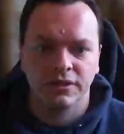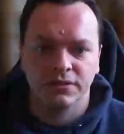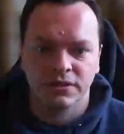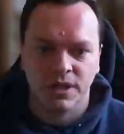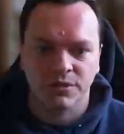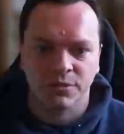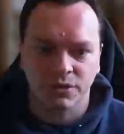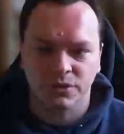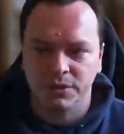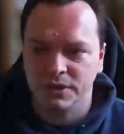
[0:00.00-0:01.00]
different types of
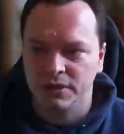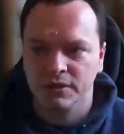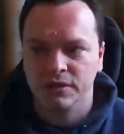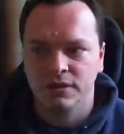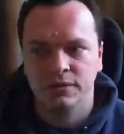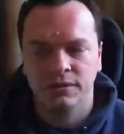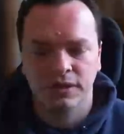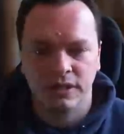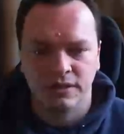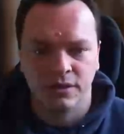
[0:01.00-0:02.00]
watch window with
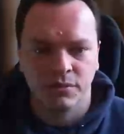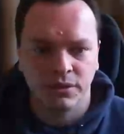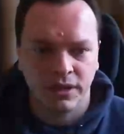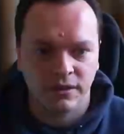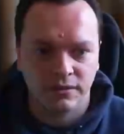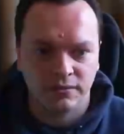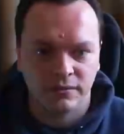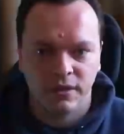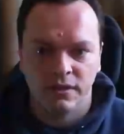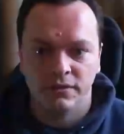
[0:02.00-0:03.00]
an example here.
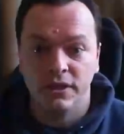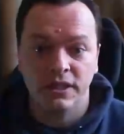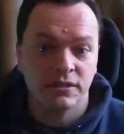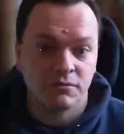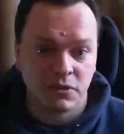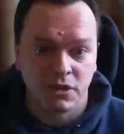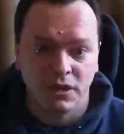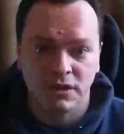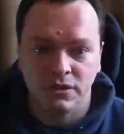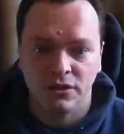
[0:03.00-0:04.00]
For this, I'm going
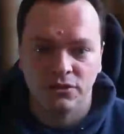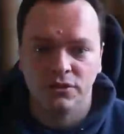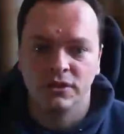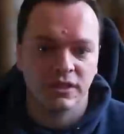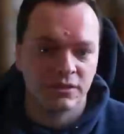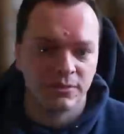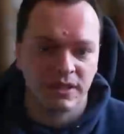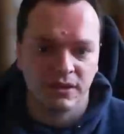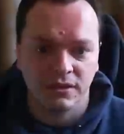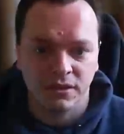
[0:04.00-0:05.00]
to use a crude
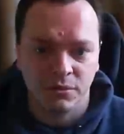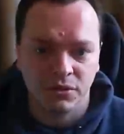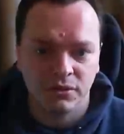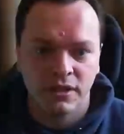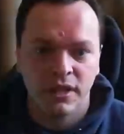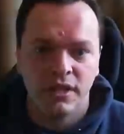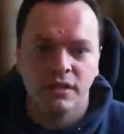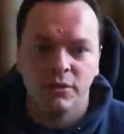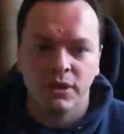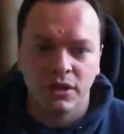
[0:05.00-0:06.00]
database example
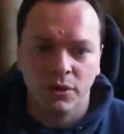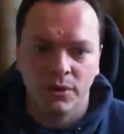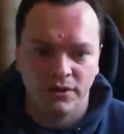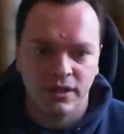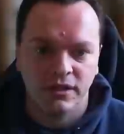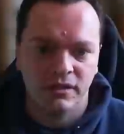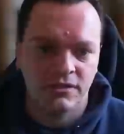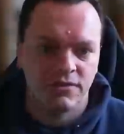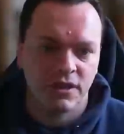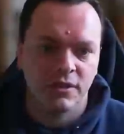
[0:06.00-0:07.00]
that we can query
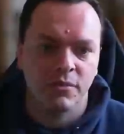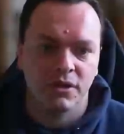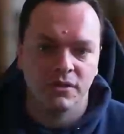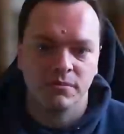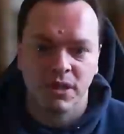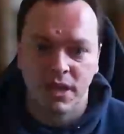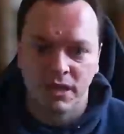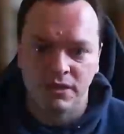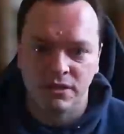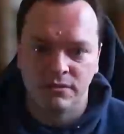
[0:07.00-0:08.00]
to find a person by
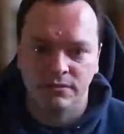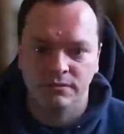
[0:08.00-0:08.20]
age.